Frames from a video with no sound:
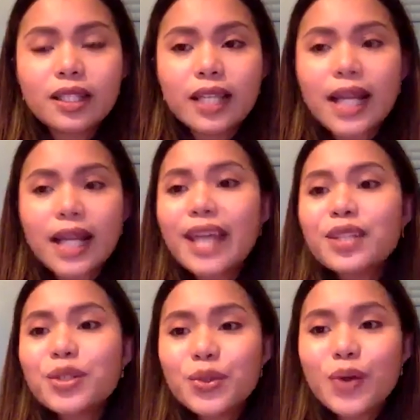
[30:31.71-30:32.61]
that I
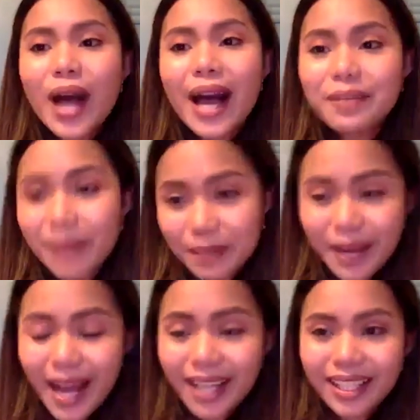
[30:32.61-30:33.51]
knew had my back.